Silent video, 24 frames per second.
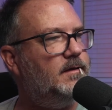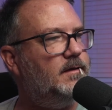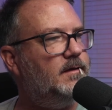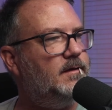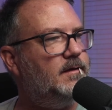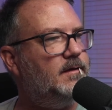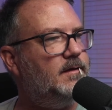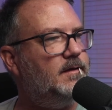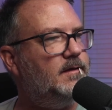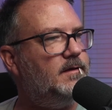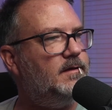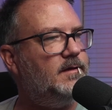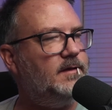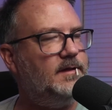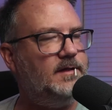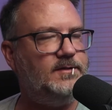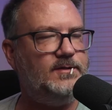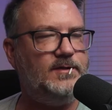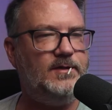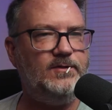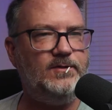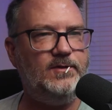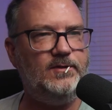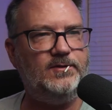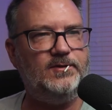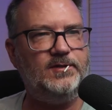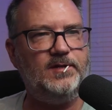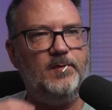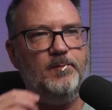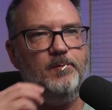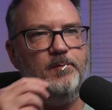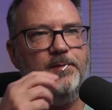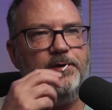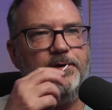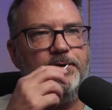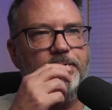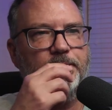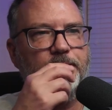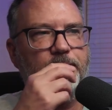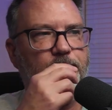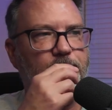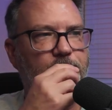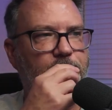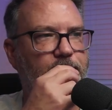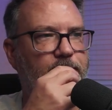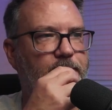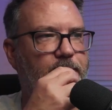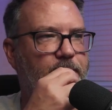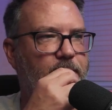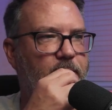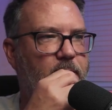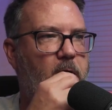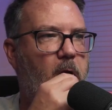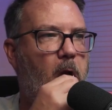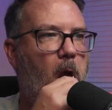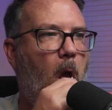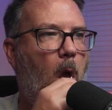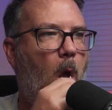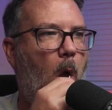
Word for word: This isn't some miracle cure